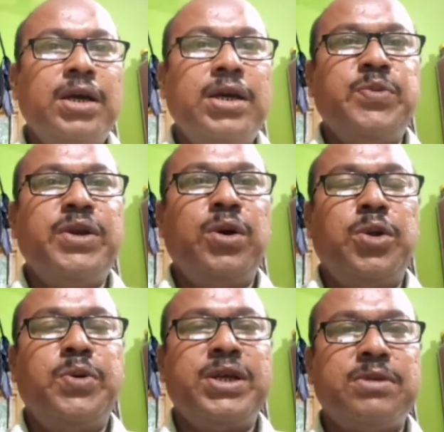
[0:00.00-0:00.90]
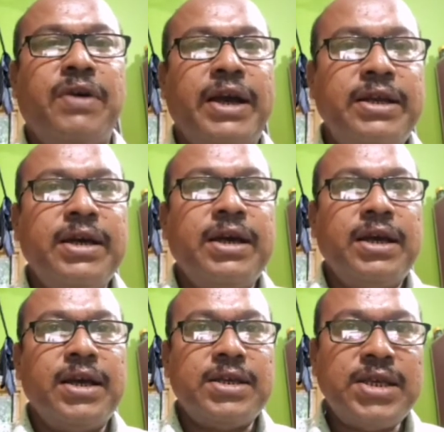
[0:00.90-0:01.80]
you will always find
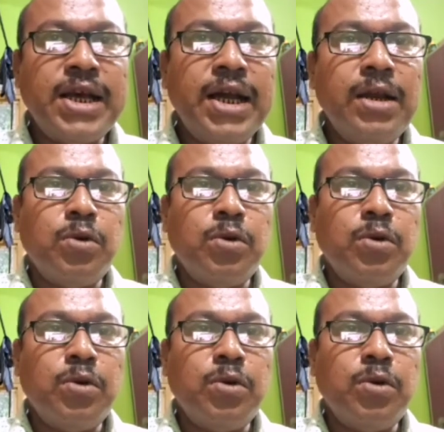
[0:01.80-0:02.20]
a single